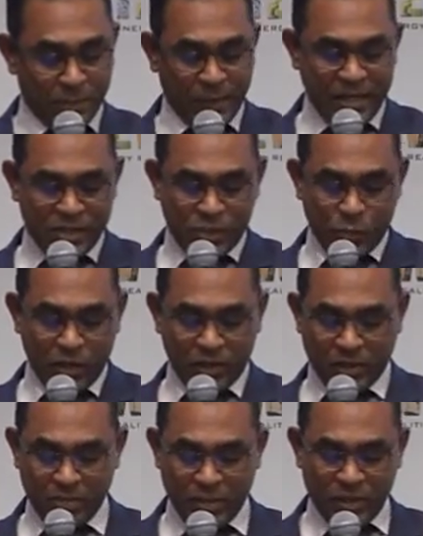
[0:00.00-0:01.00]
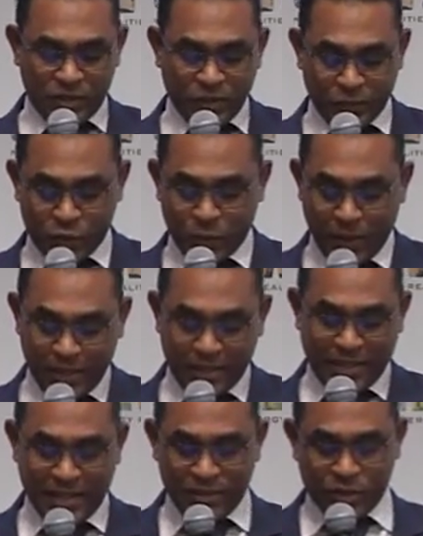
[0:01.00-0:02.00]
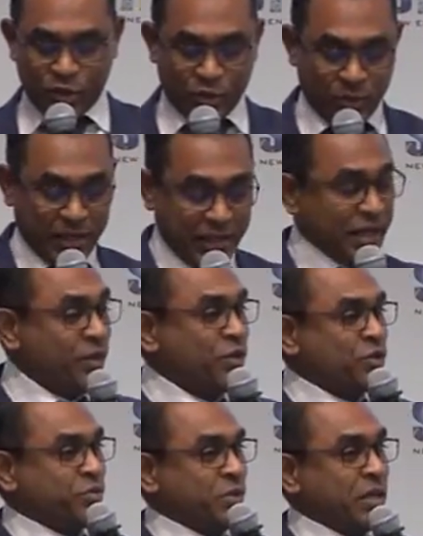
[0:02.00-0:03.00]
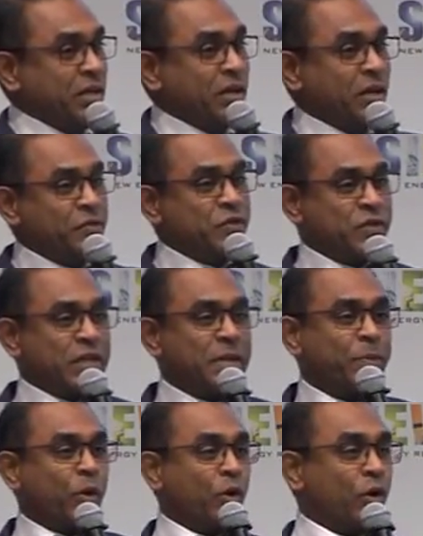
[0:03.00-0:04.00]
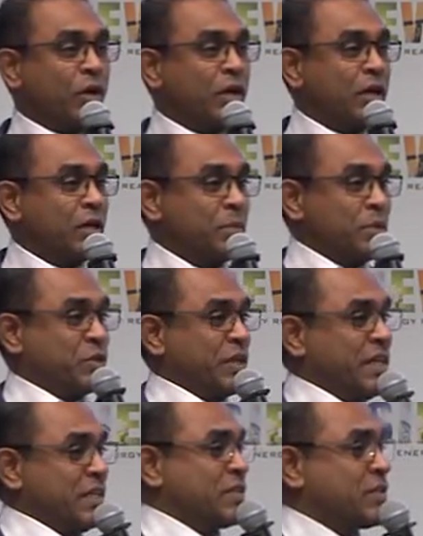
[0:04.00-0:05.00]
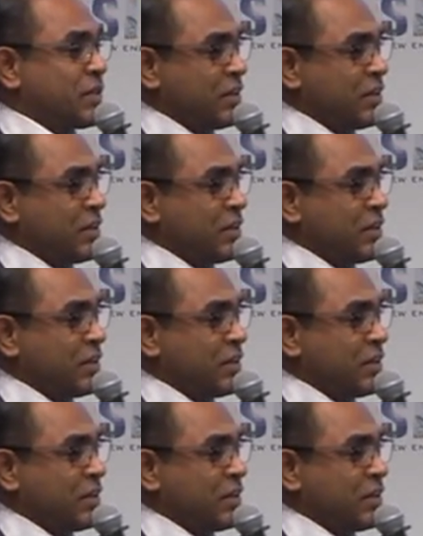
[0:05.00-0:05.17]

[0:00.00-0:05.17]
Please welcome Minister for Trade and Industry of Singapore, Mr. S.